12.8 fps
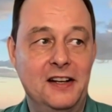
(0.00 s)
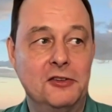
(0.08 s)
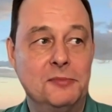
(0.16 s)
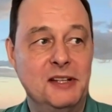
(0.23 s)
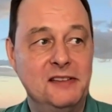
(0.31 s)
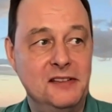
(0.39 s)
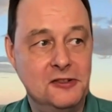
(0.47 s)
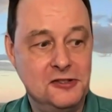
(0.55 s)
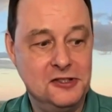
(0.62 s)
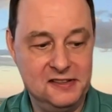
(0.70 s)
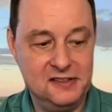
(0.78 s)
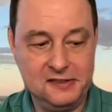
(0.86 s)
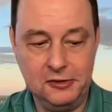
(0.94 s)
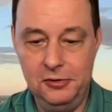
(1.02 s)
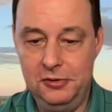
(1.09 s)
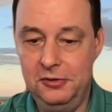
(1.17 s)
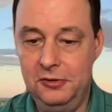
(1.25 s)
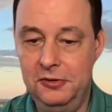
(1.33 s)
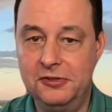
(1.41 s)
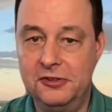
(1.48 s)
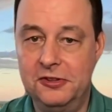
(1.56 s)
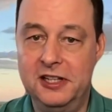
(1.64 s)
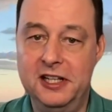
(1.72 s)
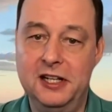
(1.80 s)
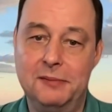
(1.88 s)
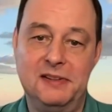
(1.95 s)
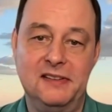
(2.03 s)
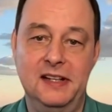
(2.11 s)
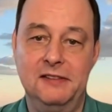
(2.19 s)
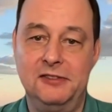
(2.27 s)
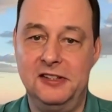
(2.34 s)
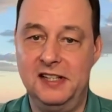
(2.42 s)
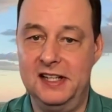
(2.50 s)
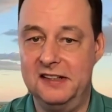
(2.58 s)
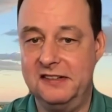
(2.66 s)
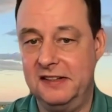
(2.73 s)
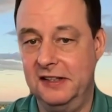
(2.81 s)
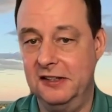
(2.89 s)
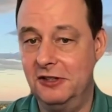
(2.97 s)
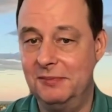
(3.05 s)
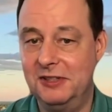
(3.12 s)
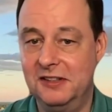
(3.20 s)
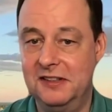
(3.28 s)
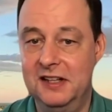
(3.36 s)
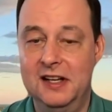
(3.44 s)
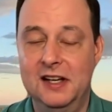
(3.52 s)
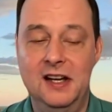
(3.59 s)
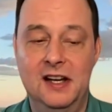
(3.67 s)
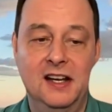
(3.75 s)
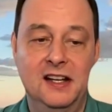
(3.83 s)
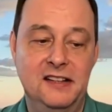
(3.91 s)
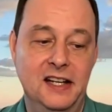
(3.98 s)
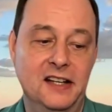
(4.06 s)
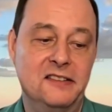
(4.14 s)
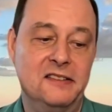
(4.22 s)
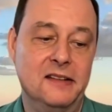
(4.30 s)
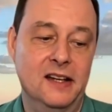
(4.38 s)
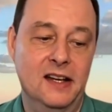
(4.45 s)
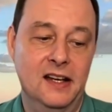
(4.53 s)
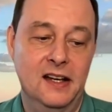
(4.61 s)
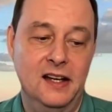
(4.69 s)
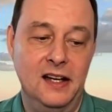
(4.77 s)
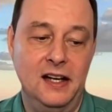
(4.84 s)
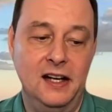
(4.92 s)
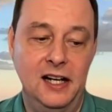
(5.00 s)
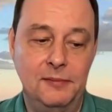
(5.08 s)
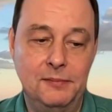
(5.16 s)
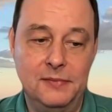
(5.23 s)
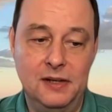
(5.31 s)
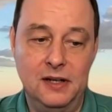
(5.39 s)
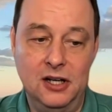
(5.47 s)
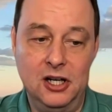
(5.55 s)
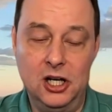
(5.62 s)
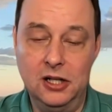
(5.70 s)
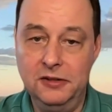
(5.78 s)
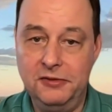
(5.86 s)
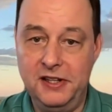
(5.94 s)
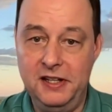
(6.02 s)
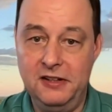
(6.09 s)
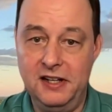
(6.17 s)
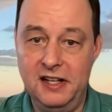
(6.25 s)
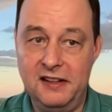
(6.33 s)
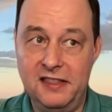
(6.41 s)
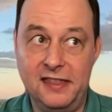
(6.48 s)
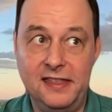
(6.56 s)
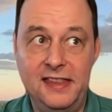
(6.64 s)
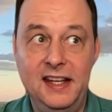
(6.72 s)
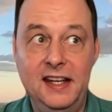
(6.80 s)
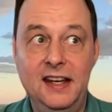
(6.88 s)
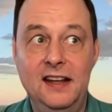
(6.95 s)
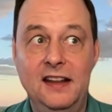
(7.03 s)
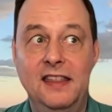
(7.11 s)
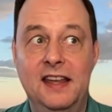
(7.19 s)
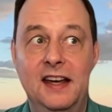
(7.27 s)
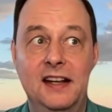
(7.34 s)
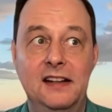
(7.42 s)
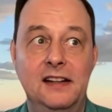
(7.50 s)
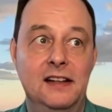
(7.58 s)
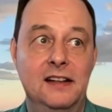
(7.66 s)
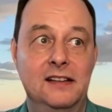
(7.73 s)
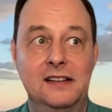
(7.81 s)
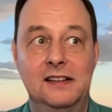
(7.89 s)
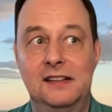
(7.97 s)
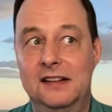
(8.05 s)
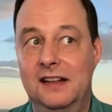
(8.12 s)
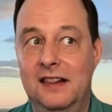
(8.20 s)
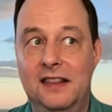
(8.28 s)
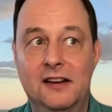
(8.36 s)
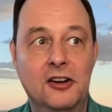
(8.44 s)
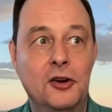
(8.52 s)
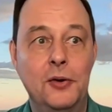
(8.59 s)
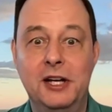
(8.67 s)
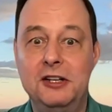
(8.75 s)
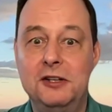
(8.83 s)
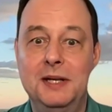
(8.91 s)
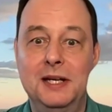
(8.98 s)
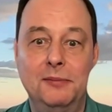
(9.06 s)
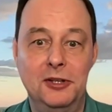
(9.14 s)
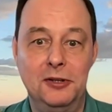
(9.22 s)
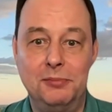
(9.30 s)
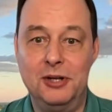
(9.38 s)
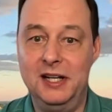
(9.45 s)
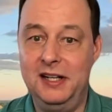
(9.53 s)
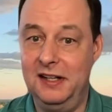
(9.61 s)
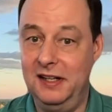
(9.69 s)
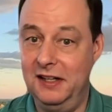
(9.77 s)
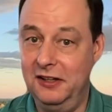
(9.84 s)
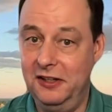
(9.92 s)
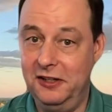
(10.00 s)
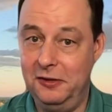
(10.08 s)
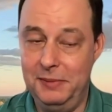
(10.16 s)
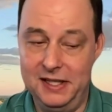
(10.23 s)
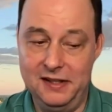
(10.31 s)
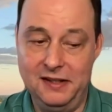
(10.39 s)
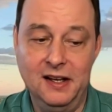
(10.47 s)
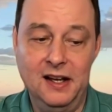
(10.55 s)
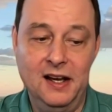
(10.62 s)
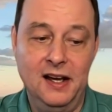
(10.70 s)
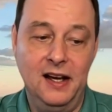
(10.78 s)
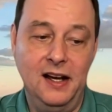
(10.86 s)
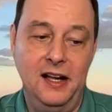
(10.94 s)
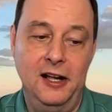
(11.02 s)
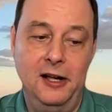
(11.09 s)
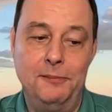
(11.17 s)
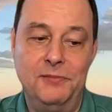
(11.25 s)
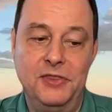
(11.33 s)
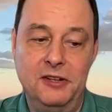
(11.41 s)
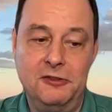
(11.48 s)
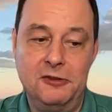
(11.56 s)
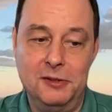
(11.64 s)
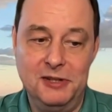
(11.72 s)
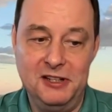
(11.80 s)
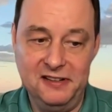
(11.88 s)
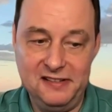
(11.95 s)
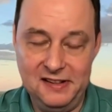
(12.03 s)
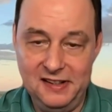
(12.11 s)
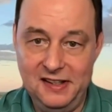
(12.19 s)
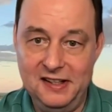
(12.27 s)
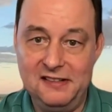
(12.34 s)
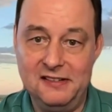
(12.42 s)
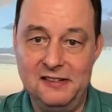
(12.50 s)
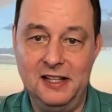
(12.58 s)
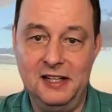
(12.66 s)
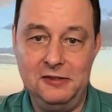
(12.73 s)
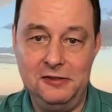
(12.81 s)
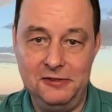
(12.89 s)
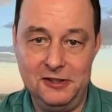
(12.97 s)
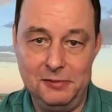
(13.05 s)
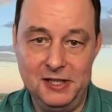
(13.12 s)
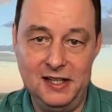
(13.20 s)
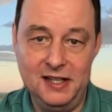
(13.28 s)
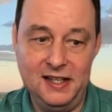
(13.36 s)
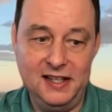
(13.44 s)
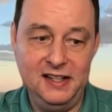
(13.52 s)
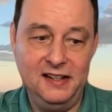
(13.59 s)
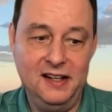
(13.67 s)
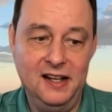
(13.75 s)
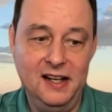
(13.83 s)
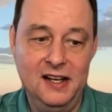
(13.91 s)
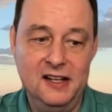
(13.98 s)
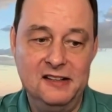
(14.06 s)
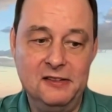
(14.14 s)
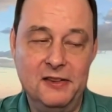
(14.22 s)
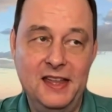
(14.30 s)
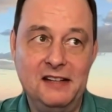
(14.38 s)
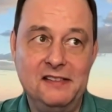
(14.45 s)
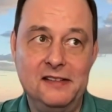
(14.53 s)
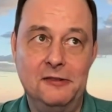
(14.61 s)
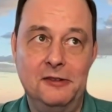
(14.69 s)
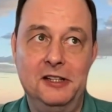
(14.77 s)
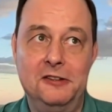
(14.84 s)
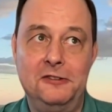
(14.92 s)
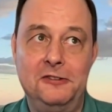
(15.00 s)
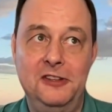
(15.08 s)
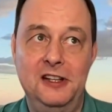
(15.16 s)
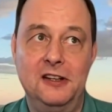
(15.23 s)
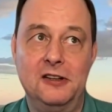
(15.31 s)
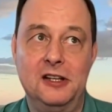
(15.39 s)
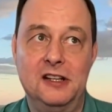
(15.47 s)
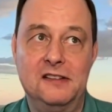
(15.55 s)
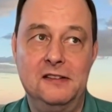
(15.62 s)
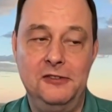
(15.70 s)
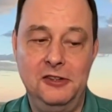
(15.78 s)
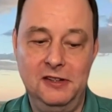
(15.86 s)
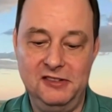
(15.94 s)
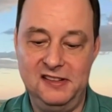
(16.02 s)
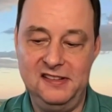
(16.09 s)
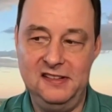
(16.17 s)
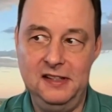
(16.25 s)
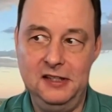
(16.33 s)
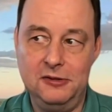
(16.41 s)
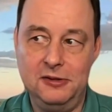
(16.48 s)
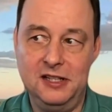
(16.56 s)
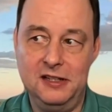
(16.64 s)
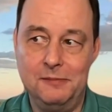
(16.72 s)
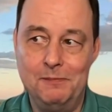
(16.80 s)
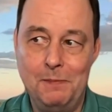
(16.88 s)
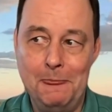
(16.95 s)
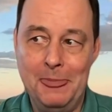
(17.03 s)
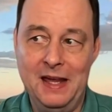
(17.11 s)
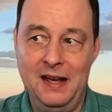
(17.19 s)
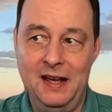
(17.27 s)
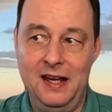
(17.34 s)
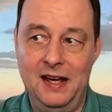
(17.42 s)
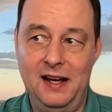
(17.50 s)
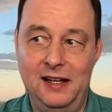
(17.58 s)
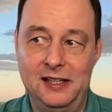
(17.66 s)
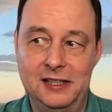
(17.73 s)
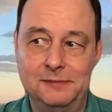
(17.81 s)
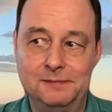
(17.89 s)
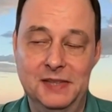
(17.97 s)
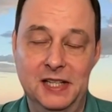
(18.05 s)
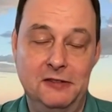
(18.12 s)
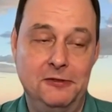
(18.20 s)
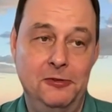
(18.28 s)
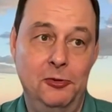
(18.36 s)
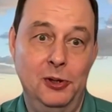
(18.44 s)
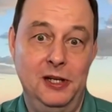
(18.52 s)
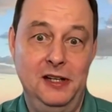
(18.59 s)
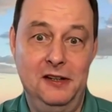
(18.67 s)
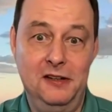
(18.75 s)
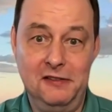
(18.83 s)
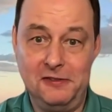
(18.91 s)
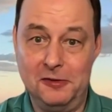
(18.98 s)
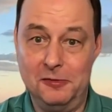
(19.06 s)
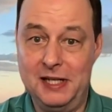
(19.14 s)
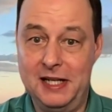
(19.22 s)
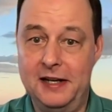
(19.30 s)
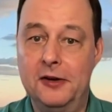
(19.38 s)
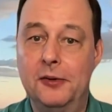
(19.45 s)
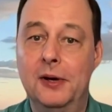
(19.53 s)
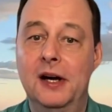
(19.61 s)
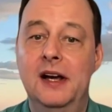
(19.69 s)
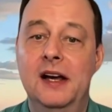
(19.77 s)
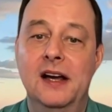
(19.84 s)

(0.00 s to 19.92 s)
governments are just hoovering up ciphertext, encrypted text, um, all over the internet, thinking that they're going to be able to break it in a little bit. Um, the criminal syndicates are not too far behind. So that's the real fear is if you have a secret um, and four years from now,